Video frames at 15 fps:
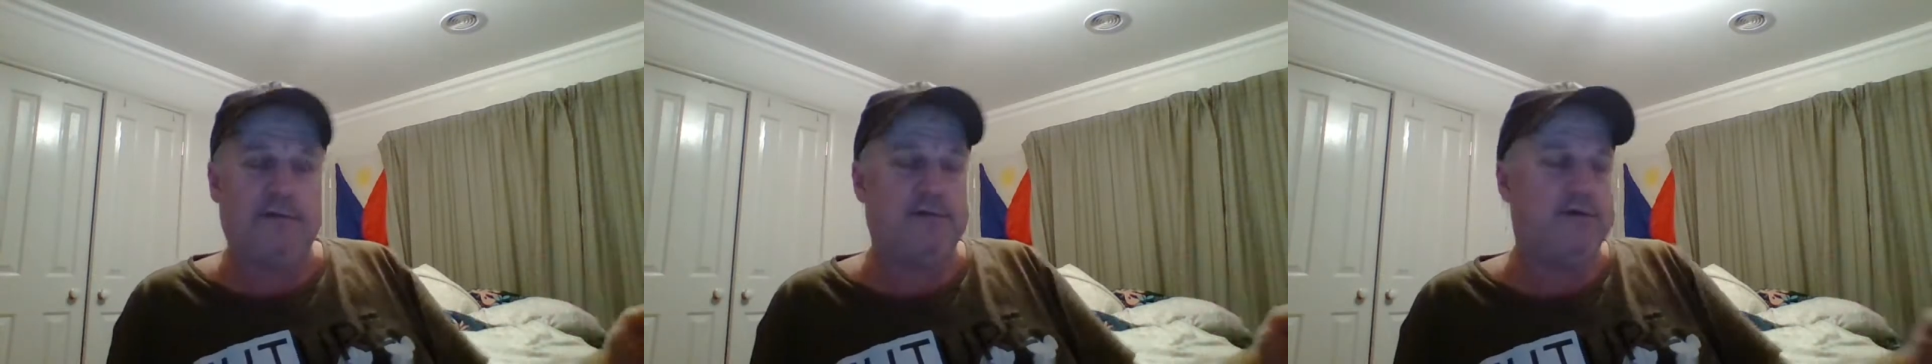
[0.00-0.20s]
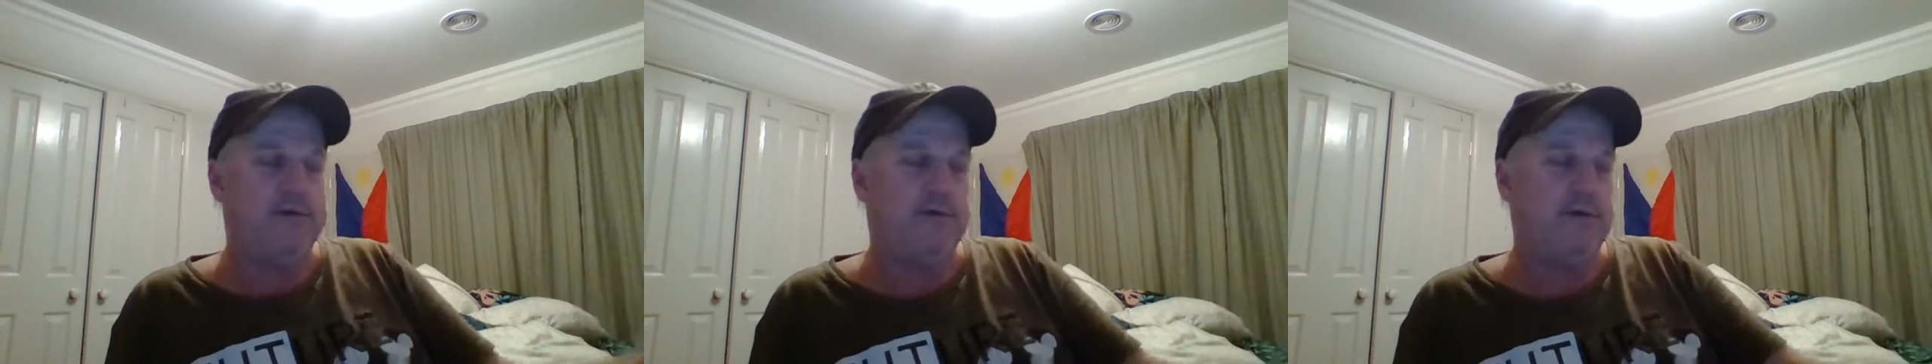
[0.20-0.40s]

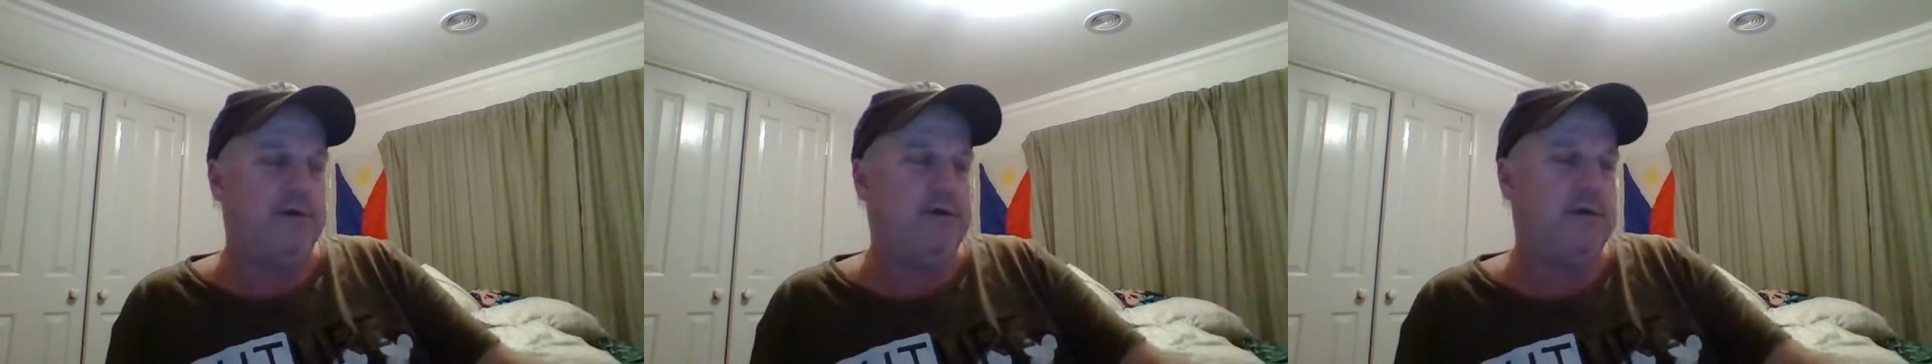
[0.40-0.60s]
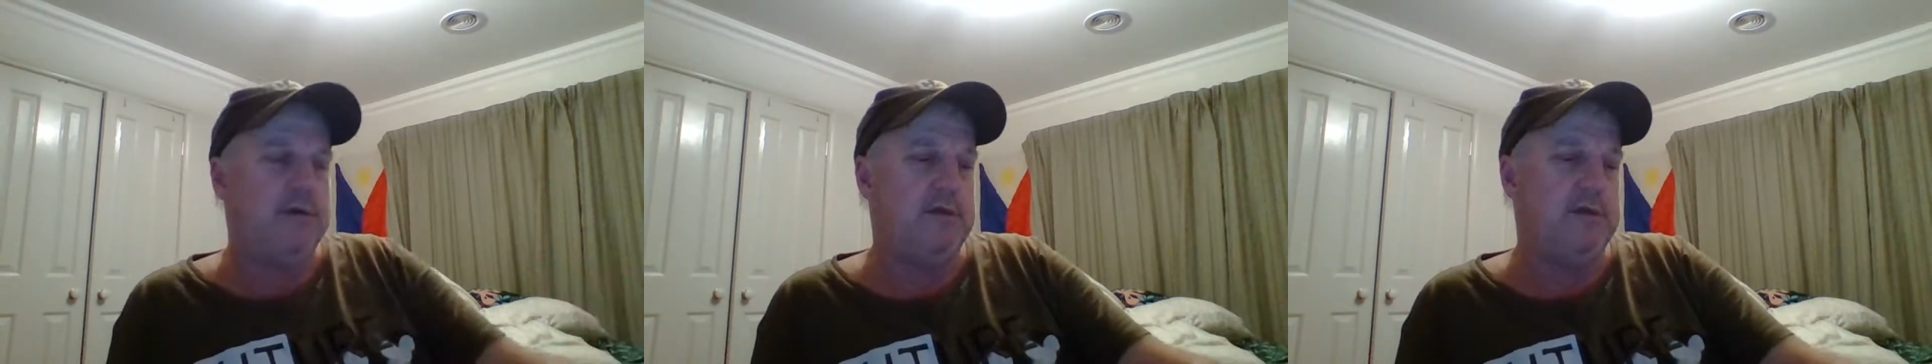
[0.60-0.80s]

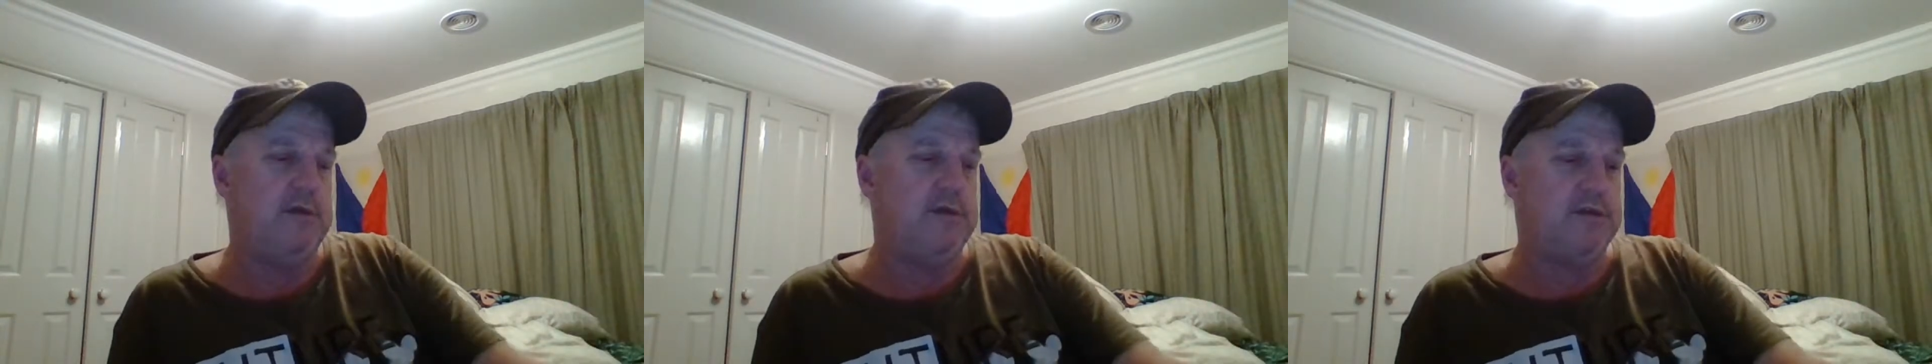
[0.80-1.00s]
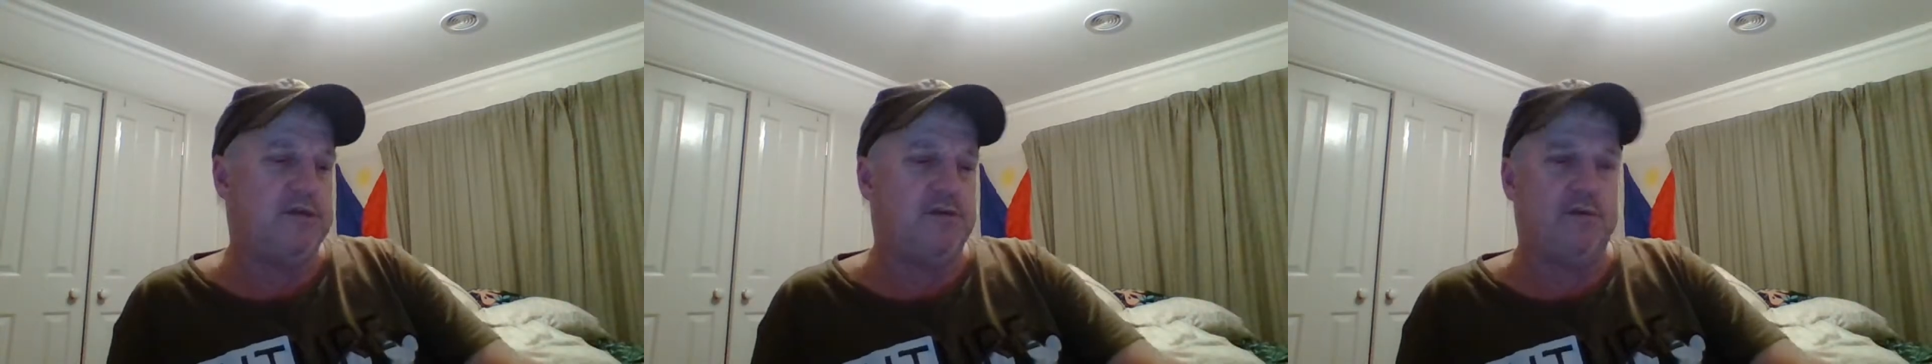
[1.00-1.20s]
doing it
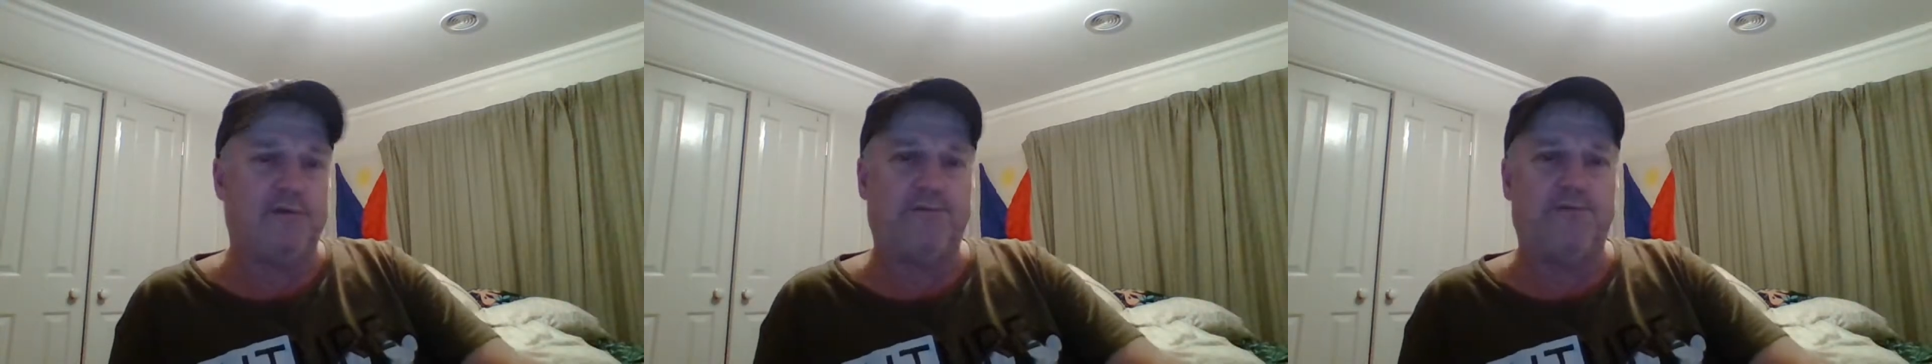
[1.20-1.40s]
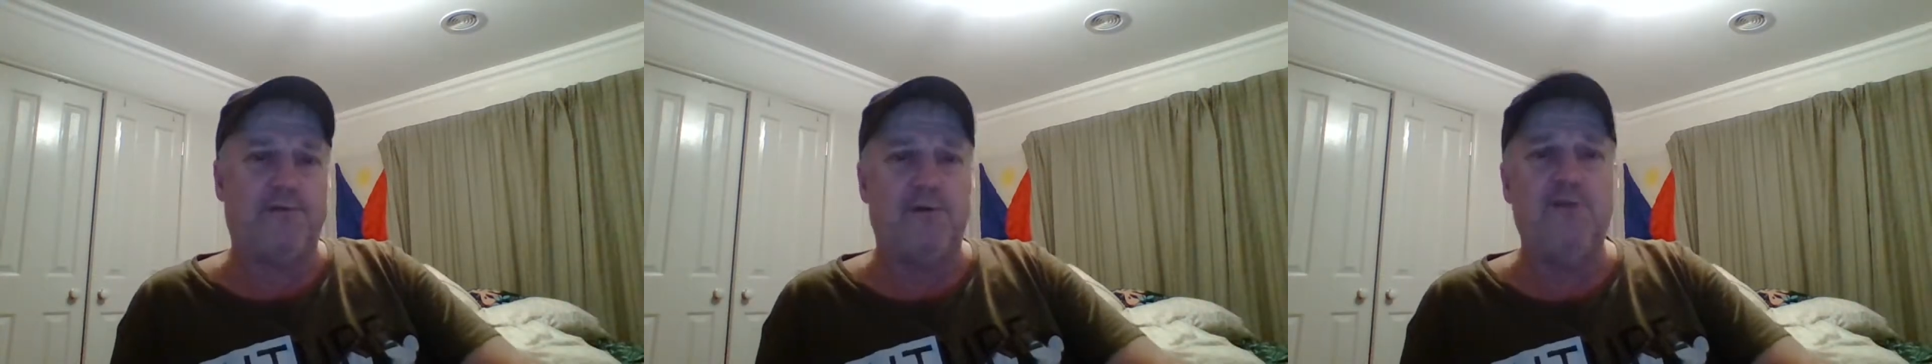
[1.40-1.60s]
and sort of
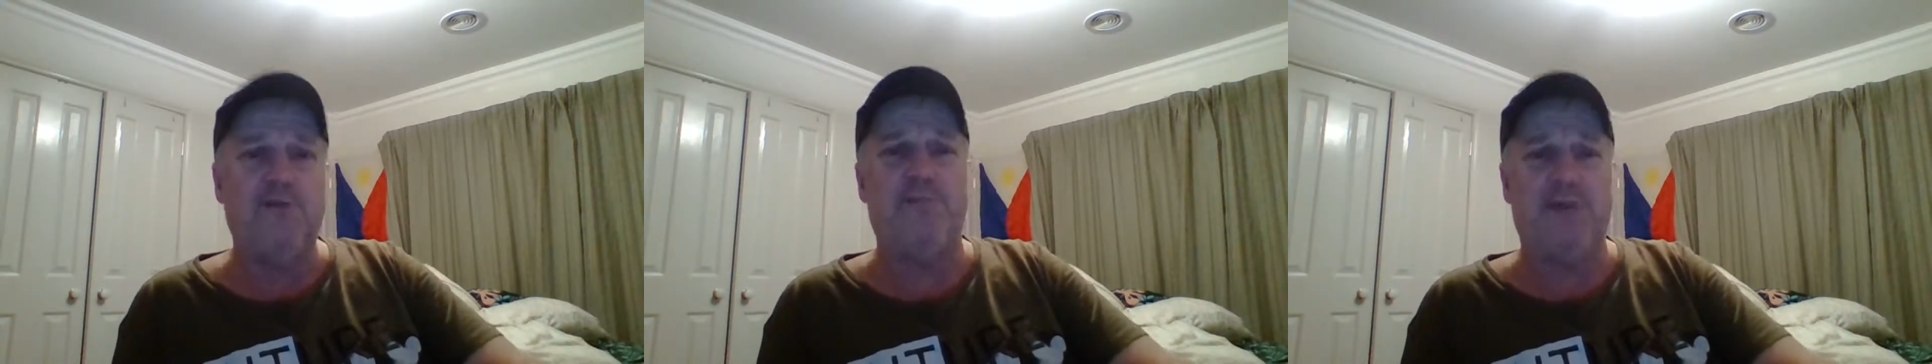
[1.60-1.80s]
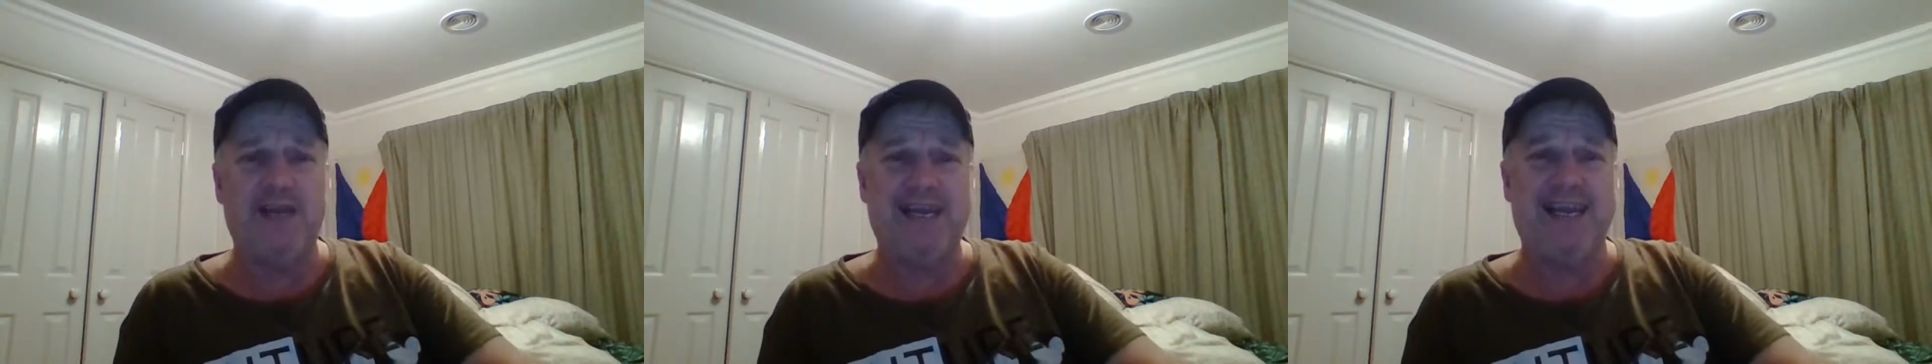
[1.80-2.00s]
threw
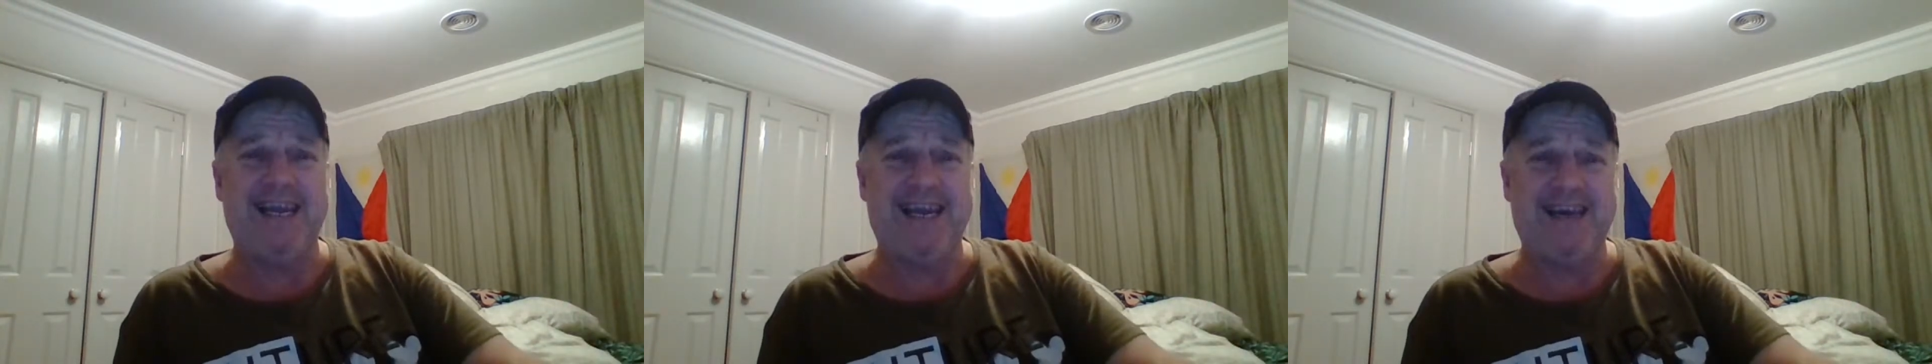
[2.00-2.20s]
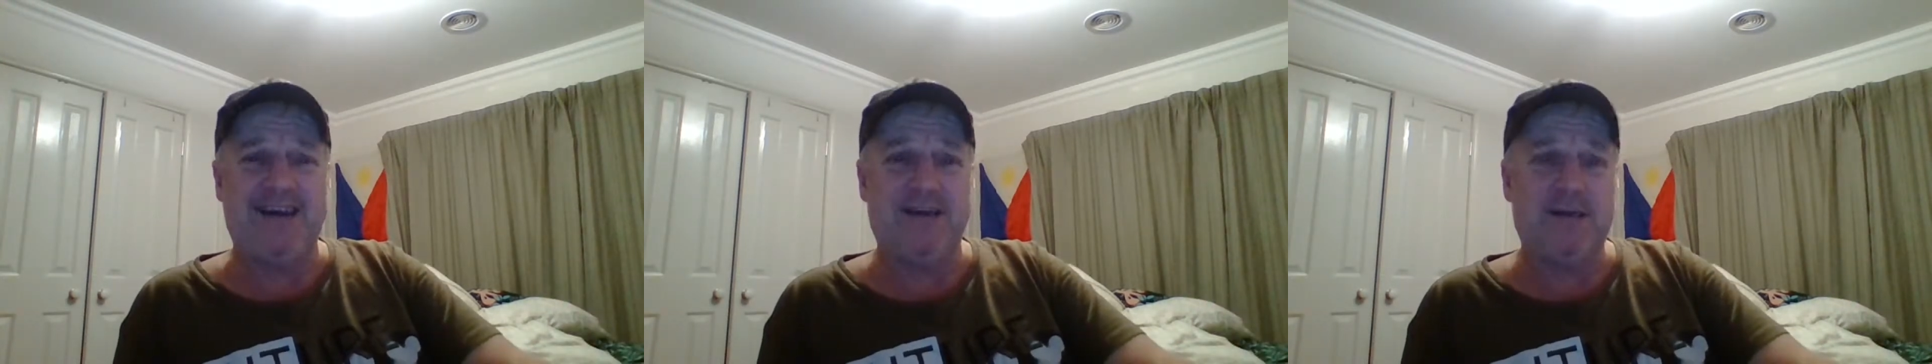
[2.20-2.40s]
me
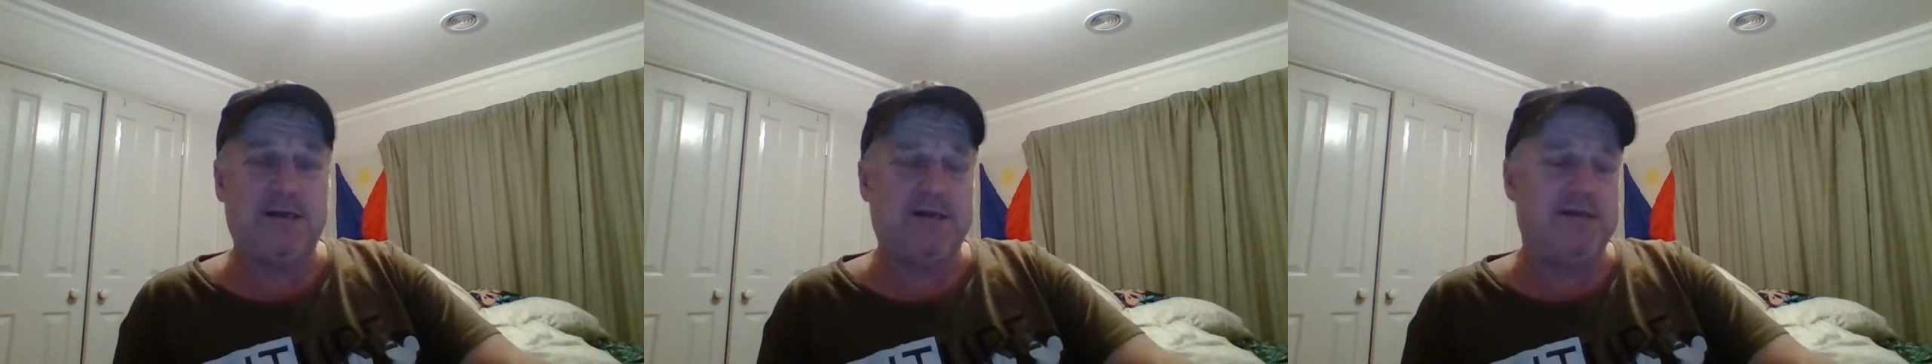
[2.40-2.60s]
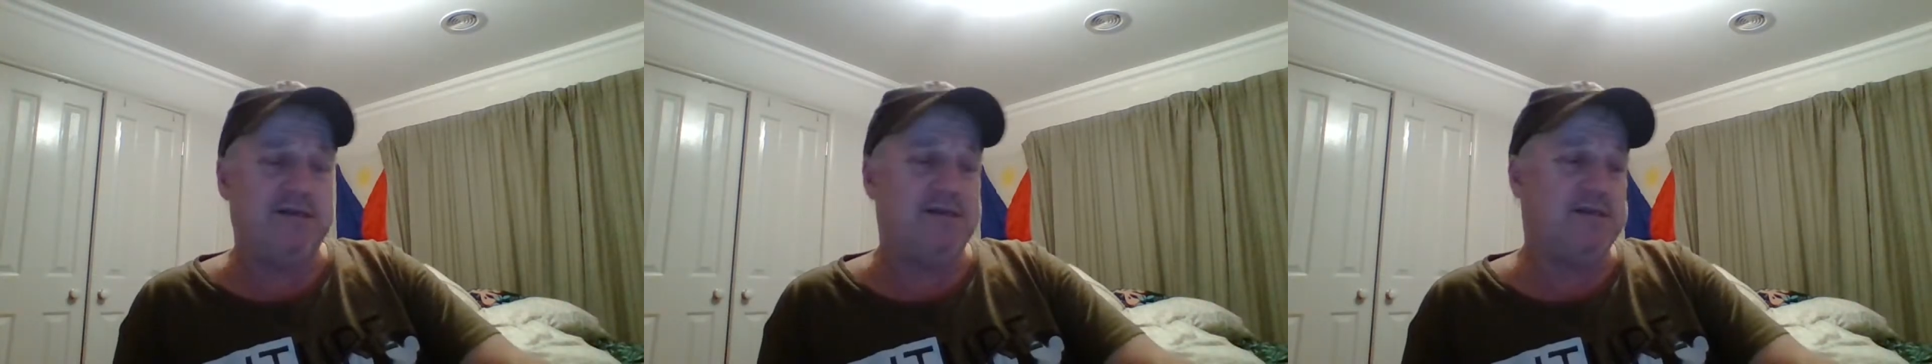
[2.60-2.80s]
out
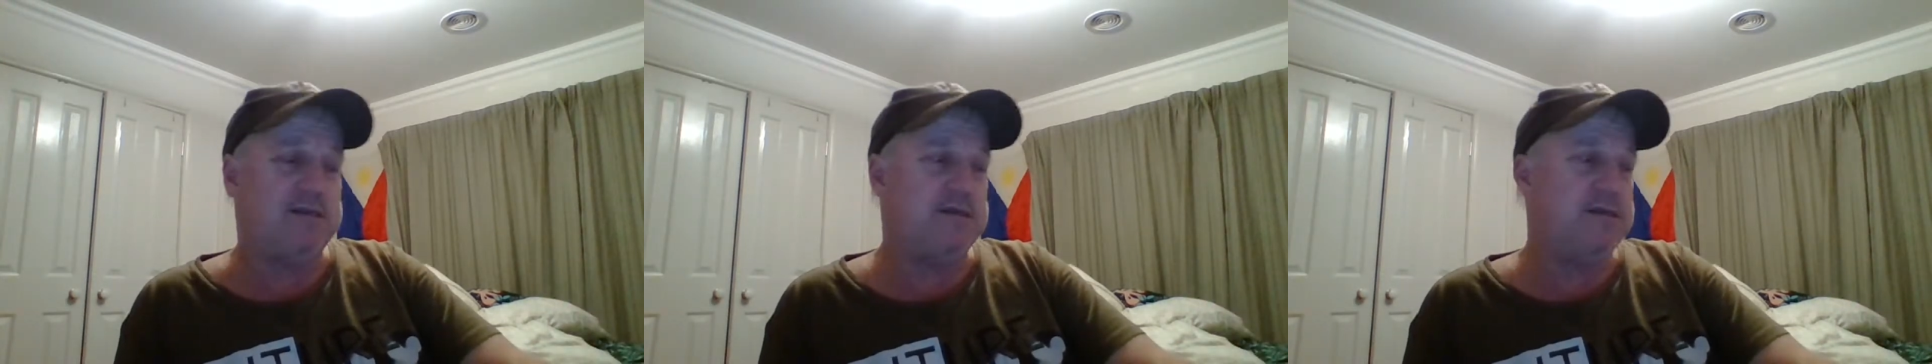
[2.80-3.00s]
because